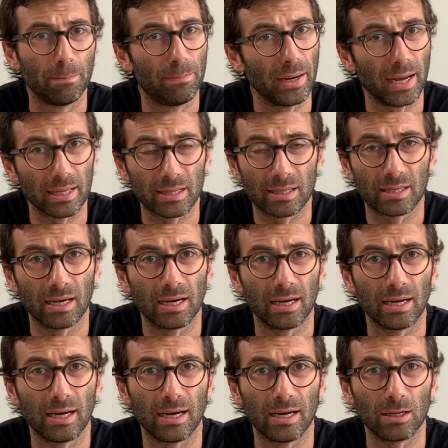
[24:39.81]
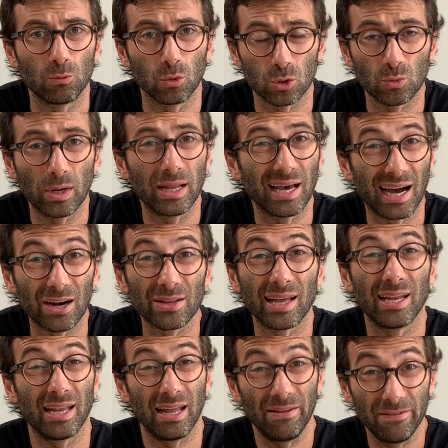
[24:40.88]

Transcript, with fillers: but uh, uh, it was really hard and they